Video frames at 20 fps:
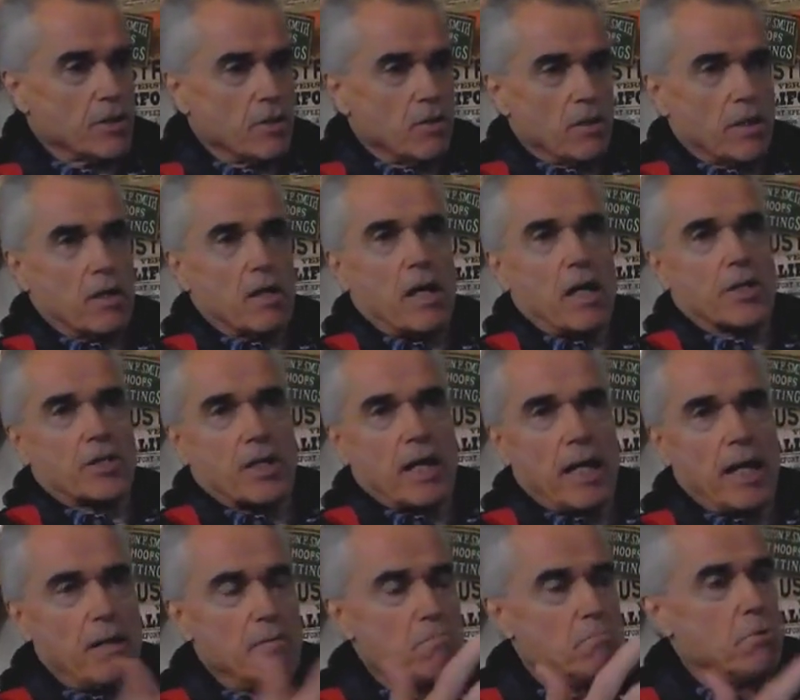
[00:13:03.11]
They only cost
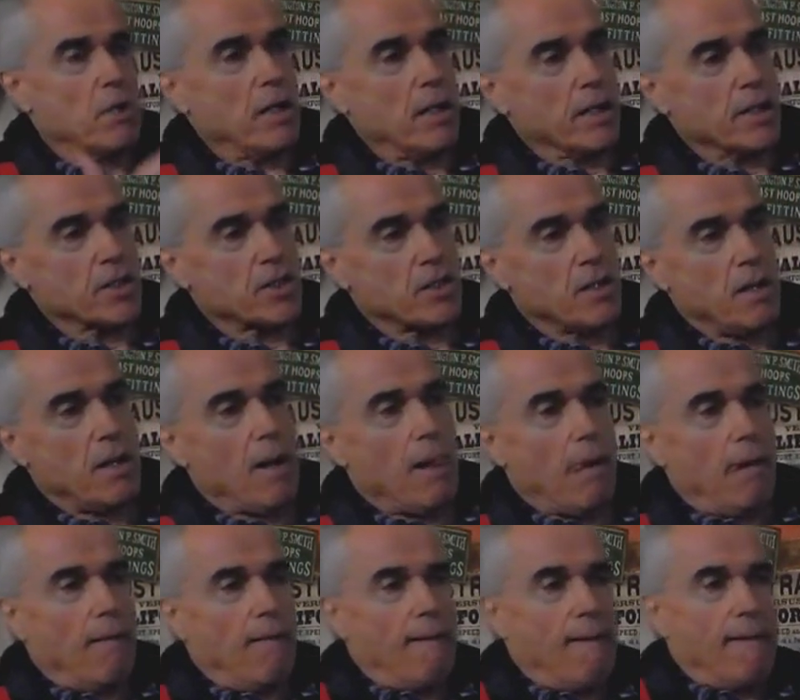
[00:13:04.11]
eight bucks.
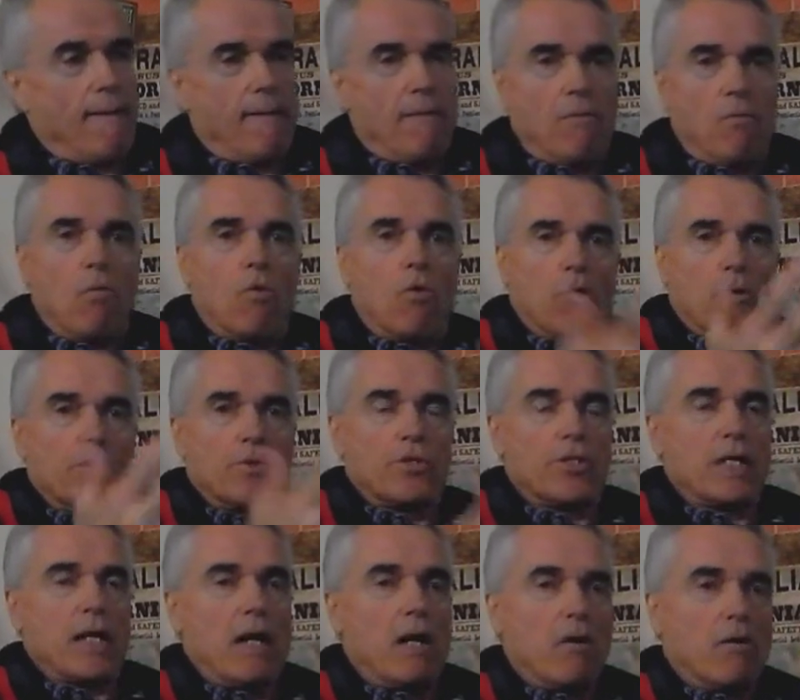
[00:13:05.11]
Warm
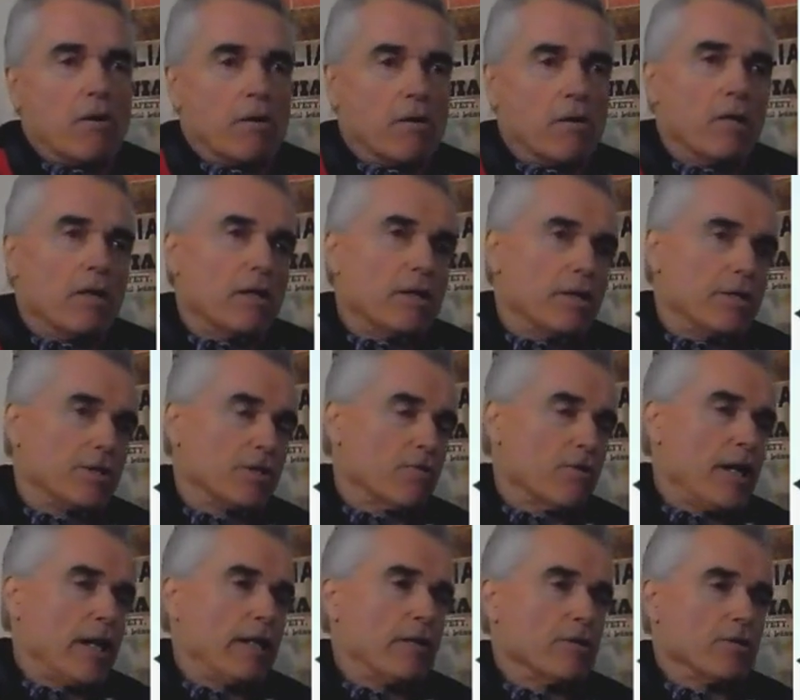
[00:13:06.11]
shower, it's
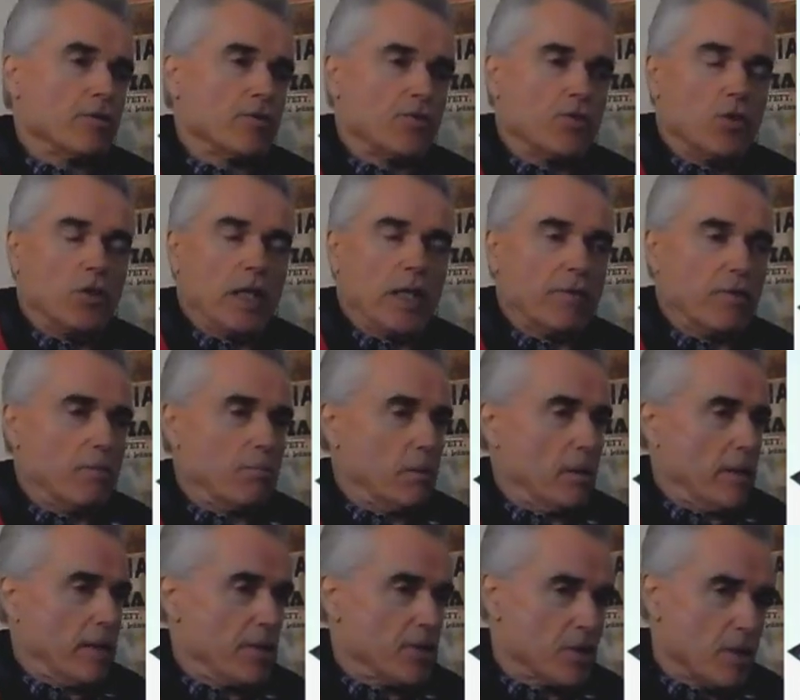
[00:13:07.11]
great. There's food every
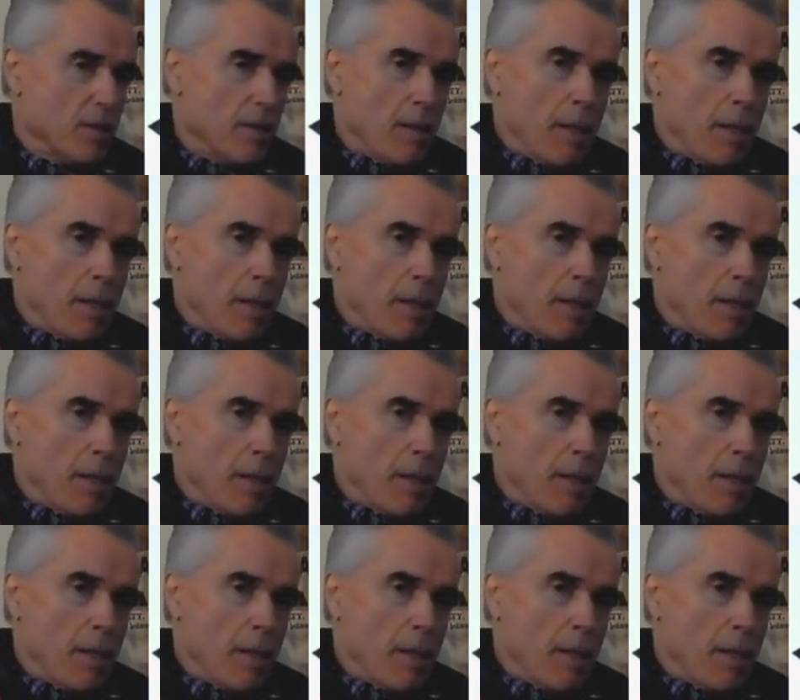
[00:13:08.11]
place.